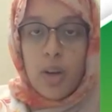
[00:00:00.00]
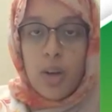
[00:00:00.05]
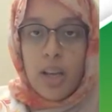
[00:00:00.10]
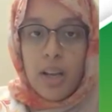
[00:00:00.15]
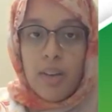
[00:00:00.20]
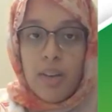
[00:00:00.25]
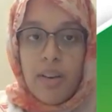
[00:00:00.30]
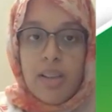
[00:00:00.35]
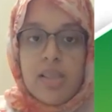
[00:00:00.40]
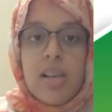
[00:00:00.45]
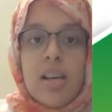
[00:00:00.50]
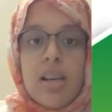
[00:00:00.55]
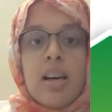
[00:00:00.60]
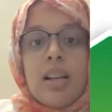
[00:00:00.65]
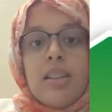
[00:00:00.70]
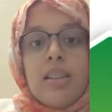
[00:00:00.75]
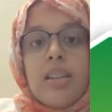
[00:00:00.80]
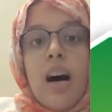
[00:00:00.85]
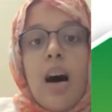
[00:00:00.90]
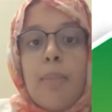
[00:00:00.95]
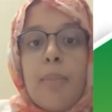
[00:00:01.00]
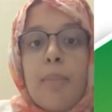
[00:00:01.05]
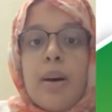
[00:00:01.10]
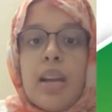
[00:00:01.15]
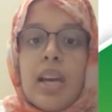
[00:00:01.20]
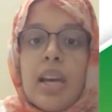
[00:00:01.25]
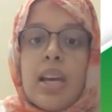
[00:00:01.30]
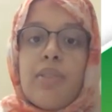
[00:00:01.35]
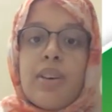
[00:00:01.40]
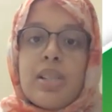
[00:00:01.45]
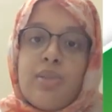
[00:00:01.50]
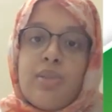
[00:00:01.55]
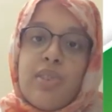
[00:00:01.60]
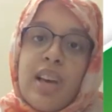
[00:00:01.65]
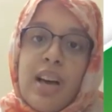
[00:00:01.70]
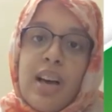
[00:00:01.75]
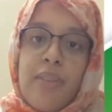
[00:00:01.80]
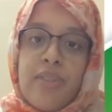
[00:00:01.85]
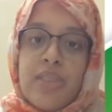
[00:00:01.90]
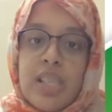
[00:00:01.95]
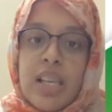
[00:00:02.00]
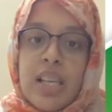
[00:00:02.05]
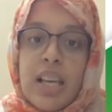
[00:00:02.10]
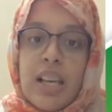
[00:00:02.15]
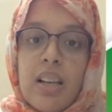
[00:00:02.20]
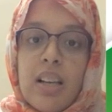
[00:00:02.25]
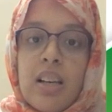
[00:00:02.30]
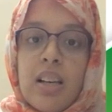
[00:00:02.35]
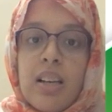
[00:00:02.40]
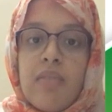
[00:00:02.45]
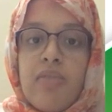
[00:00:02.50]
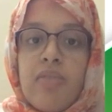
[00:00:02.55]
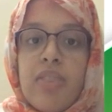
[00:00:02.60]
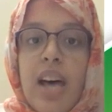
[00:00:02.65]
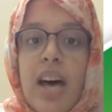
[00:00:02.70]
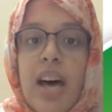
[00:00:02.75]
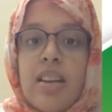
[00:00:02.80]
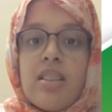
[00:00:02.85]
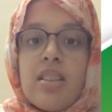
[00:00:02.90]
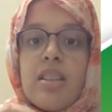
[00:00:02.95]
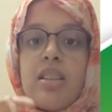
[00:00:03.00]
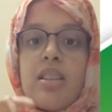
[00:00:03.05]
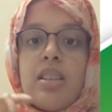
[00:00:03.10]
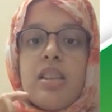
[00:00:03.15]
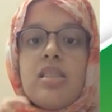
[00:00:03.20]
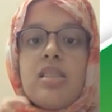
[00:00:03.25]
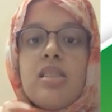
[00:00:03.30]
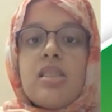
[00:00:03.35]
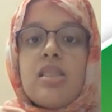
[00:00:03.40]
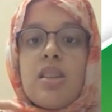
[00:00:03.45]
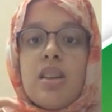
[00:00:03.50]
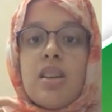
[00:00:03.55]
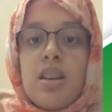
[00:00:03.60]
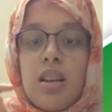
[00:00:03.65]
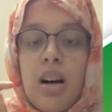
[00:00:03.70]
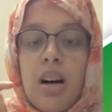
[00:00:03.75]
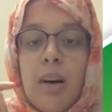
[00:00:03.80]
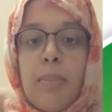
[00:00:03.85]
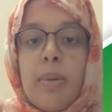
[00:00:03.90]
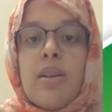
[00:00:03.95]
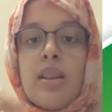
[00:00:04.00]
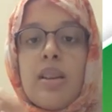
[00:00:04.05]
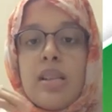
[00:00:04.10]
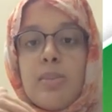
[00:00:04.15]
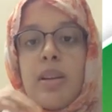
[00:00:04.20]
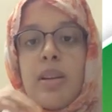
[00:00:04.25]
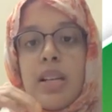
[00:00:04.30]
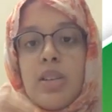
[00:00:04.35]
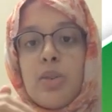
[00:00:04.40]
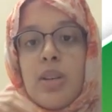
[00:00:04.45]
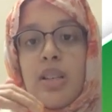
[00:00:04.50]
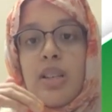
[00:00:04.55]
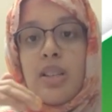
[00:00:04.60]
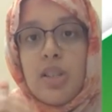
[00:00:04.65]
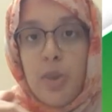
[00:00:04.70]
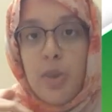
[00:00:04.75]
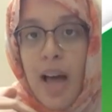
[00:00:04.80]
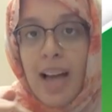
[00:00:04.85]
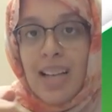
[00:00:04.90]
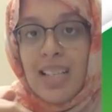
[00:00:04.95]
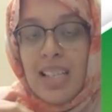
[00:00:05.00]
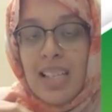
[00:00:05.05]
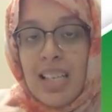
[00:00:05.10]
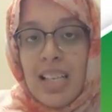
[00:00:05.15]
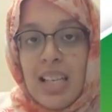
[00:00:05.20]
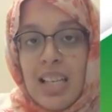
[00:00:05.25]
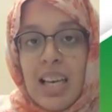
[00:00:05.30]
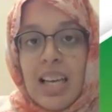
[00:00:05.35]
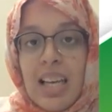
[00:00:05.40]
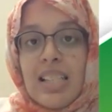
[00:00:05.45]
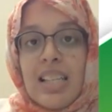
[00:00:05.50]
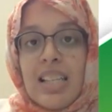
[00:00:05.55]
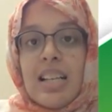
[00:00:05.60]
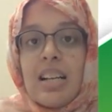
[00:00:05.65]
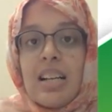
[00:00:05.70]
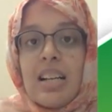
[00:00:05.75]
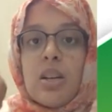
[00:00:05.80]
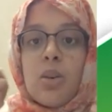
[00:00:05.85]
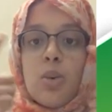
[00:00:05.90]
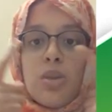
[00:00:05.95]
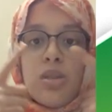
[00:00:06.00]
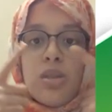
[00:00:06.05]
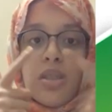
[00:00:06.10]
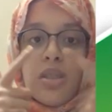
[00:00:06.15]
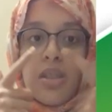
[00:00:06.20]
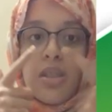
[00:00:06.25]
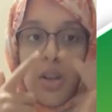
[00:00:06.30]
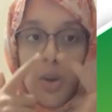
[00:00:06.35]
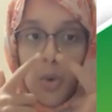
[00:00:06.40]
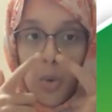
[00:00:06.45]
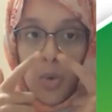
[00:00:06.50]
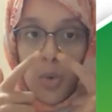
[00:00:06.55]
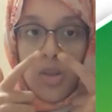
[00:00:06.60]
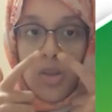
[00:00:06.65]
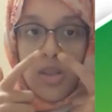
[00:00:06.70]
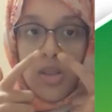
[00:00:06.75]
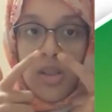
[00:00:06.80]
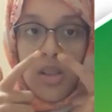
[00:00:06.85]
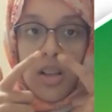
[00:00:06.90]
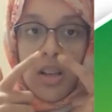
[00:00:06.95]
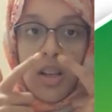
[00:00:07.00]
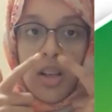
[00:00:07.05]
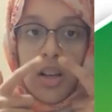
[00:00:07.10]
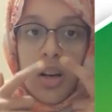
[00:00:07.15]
The upper airways, we have seen that this upper respiratory tract, it includes the nose,